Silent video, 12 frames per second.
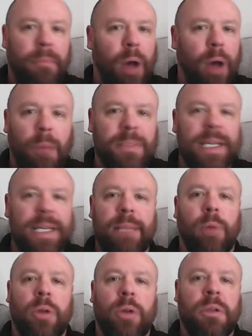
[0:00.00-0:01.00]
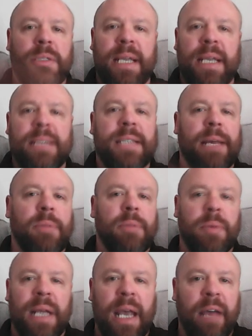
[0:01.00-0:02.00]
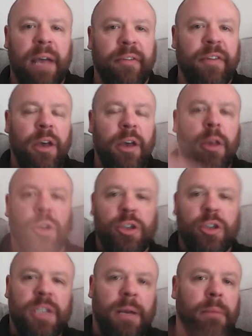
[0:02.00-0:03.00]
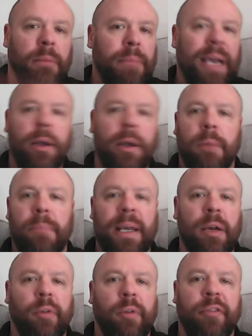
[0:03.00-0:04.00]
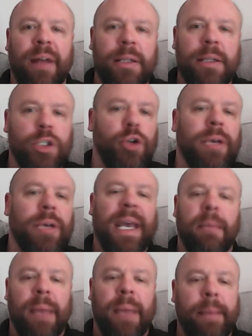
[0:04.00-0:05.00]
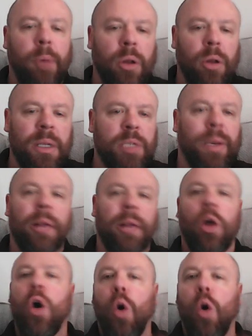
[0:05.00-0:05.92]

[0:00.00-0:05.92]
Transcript: umpteen models, ECMWF, there's the Meteo France UK Met model as well.